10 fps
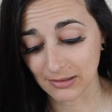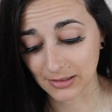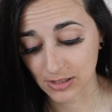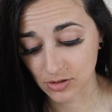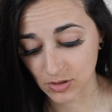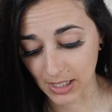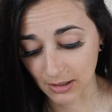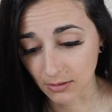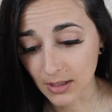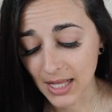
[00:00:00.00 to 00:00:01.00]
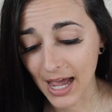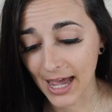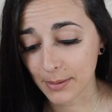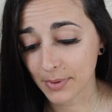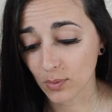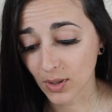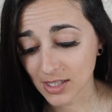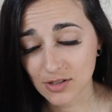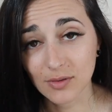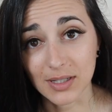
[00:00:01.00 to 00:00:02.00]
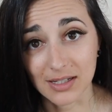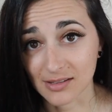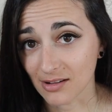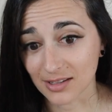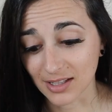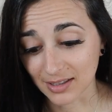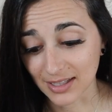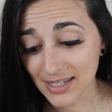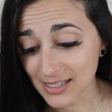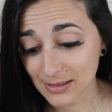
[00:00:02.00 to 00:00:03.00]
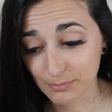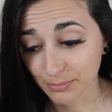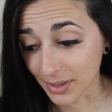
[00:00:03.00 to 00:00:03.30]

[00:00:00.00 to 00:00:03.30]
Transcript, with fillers: on this channel. I had been wanting to, it is on the list,